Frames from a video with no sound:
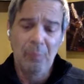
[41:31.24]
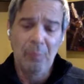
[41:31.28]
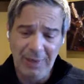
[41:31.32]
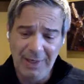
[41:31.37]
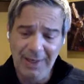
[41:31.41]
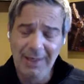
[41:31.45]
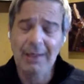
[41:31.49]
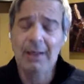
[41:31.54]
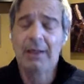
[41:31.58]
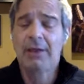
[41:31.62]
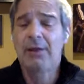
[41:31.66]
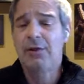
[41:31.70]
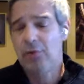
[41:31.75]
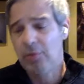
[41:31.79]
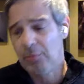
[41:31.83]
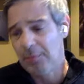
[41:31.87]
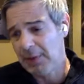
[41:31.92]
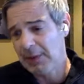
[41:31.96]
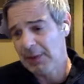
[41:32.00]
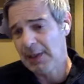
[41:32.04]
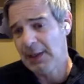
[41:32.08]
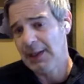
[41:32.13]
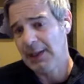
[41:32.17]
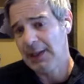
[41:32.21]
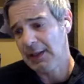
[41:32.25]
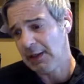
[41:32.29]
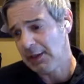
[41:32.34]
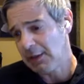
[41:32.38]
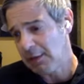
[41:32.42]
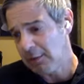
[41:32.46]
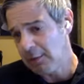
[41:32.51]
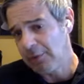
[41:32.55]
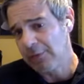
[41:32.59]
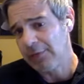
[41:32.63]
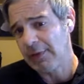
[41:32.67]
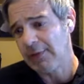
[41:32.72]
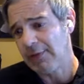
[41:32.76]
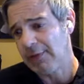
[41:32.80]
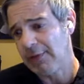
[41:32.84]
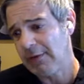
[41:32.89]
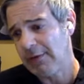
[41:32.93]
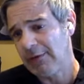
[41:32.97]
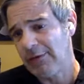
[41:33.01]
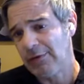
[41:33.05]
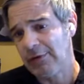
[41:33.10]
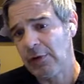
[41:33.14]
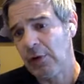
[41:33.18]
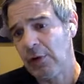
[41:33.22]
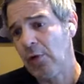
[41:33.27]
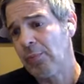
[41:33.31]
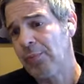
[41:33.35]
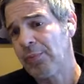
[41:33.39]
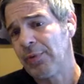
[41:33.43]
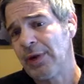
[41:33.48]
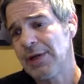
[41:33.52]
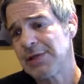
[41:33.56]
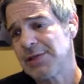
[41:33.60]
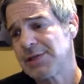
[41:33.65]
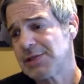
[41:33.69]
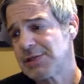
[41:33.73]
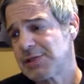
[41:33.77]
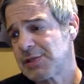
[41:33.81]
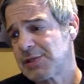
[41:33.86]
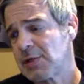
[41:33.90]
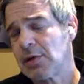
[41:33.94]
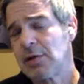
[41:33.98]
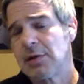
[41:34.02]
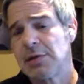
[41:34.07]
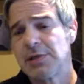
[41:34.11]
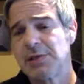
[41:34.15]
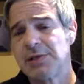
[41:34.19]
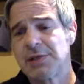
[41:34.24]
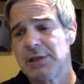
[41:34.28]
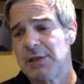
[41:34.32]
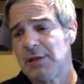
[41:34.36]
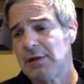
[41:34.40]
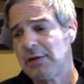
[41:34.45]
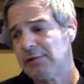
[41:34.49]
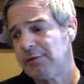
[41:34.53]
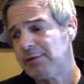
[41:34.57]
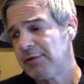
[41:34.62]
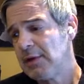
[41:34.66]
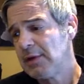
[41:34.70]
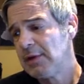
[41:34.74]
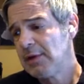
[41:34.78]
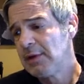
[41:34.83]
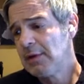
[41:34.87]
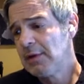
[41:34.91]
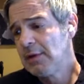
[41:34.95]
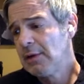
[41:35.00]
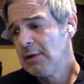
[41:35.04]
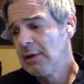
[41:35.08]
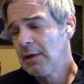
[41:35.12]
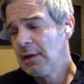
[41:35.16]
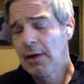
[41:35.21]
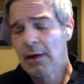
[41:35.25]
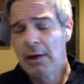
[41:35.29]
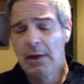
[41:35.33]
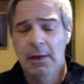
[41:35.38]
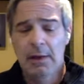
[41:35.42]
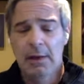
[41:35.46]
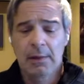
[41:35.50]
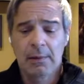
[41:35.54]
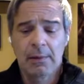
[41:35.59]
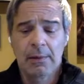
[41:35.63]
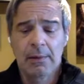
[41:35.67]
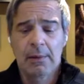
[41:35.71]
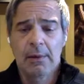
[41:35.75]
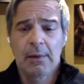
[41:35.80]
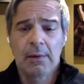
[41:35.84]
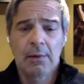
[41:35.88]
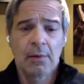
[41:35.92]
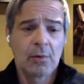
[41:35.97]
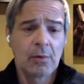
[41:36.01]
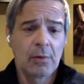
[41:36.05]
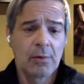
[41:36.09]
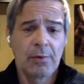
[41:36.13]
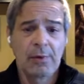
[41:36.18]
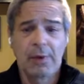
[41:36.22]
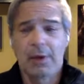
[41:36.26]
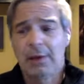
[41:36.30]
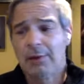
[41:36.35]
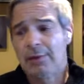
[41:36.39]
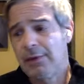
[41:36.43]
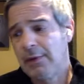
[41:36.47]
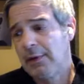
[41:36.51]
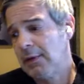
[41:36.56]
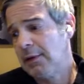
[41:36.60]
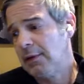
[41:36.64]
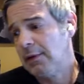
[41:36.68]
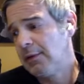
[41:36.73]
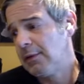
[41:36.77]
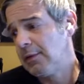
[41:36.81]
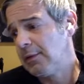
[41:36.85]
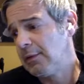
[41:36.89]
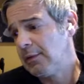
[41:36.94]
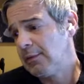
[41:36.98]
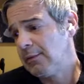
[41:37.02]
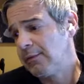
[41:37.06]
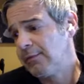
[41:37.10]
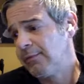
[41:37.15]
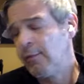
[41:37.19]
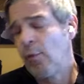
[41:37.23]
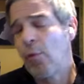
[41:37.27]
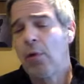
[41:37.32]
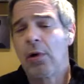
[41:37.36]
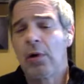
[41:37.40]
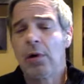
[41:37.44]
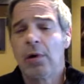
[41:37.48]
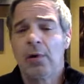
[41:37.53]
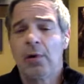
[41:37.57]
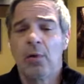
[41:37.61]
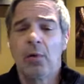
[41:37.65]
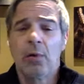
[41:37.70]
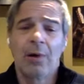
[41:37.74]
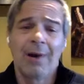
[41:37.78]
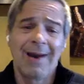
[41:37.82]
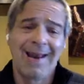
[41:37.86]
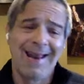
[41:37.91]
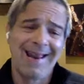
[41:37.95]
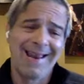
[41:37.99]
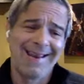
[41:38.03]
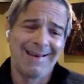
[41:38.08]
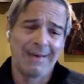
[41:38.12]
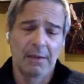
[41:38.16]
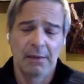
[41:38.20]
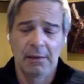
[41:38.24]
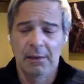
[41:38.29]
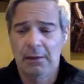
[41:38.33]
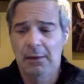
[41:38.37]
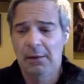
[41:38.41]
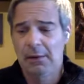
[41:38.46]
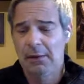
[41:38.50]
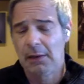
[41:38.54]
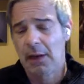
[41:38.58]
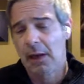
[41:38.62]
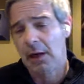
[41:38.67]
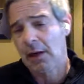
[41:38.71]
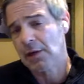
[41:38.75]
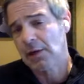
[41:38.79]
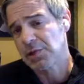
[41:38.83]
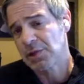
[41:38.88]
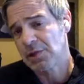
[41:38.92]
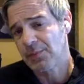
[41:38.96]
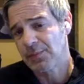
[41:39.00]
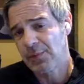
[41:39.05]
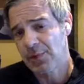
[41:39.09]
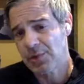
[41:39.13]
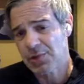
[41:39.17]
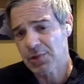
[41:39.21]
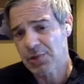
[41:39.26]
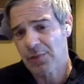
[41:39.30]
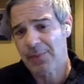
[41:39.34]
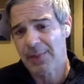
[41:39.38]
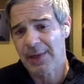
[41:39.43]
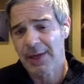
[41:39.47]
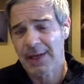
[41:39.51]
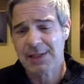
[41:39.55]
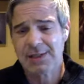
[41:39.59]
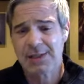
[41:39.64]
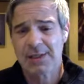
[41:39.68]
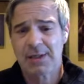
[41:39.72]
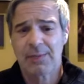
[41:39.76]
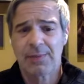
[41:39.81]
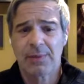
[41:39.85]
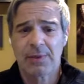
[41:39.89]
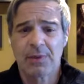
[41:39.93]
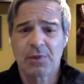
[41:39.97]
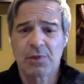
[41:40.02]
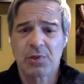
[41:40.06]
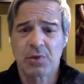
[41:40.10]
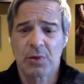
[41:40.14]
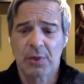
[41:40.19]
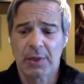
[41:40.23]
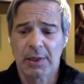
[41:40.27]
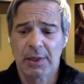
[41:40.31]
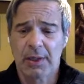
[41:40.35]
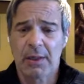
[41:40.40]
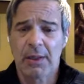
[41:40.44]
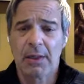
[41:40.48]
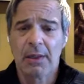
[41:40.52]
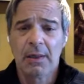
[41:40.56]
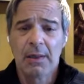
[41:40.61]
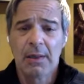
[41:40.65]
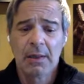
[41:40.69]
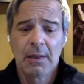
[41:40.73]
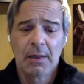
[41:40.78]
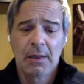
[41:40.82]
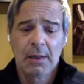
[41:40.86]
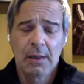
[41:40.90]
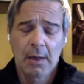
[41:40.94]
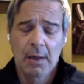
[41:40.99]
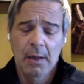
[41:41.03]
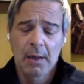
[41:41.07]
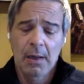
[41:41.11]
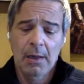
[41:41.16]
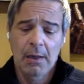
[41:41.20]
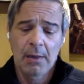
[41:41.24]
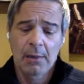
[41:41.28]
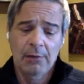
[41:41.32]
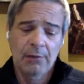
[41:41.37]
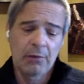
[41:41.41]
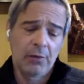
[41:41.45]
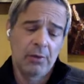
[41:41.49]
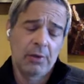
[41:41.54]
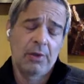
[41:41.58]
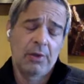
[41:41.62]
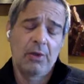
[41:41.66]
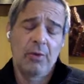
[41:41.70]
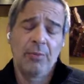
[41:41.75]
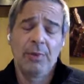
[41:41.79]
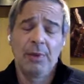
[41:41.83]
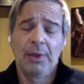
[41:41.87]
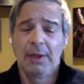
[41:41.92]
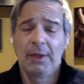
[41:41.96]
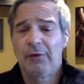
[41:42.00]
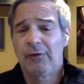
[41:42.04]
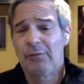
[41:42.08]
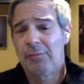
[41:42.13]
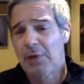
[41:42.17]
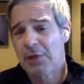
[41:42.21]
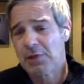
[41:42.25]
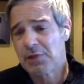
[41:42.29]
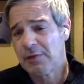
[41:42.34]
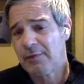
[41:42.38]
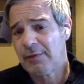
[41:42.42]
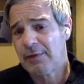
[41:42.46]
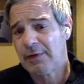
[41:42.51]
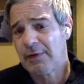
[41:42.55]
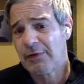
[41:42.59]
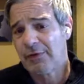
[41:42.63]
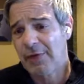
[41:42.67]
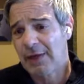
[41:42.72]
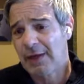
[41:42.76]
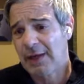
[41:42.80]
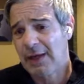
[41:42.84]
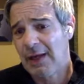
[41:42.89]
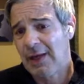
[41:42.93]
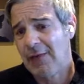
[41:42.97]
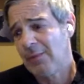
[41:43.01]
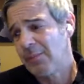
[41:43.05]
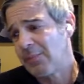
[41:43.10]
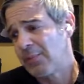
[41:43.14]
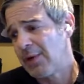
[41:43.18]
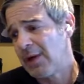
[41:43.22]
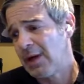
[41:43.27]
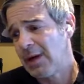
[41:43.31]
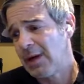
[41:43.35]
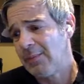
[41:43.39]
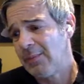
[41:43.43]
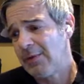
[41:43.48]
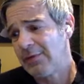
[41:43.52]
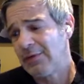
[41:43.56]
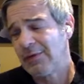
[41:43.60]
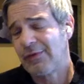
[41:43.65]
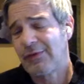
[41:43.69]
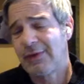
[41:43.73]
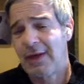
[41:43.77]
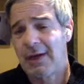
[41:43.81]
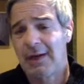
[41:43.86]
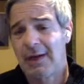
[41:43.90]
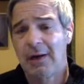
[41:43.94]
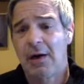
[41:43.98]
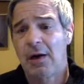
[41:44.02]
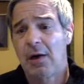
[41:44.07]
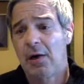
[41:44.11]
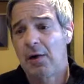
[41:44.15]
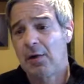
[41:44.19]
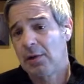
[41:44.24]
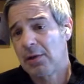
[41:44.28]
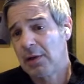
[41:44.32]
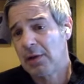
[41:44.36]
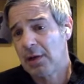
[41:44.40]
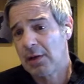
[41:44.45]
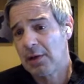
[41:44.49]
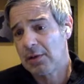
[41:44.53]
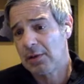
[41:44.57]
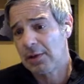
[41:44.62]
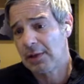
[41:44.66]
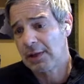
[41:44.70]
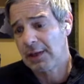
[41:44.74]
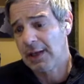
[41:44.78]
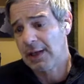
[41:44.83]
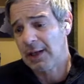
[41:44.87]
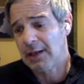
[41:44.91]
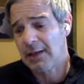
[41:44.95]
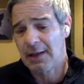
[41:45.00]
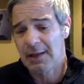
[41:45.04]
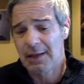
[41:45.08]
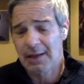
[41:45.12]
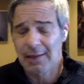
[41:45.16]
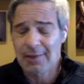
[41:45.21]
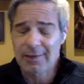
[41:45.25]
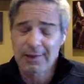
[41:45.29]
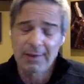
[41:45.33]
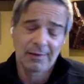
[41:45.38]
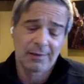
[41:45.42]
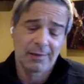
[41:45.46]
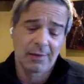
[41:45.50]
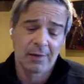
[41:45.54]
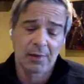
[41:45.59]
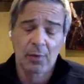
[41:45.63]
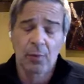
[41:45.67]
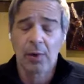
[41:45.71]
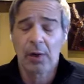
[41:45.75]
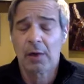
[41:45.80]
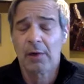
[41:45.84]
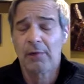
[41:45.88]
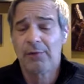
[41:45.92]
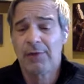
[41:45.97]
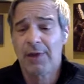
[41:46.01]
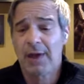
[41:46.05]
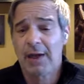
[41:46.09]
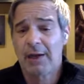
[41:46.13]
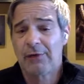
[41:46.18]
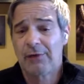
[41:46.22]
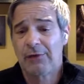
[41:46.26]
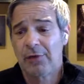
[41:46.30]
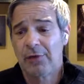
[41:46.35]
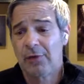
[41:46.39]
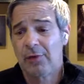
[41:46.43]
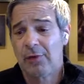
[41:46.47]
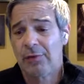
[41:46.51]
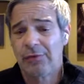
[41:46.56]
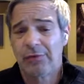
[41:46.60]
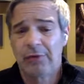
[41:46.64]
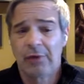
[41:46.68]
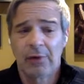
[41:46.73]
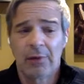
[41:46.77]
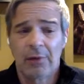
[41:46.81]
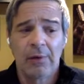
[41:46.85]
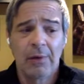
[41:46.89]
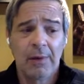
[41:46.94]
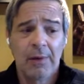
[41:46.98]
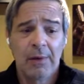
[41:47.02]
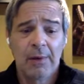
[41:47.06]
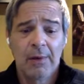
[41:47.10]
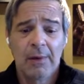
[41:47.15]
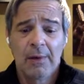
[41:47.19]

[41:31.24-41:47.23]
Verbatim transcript: be accumulating it using these low prices, courtesy of uh, the, the, the four or eight large commercial banks that have been shorting it. Uh, to accumulate as much of it as they can. The problem is it's getting harder and harder to get. And I think they're aware of that too. So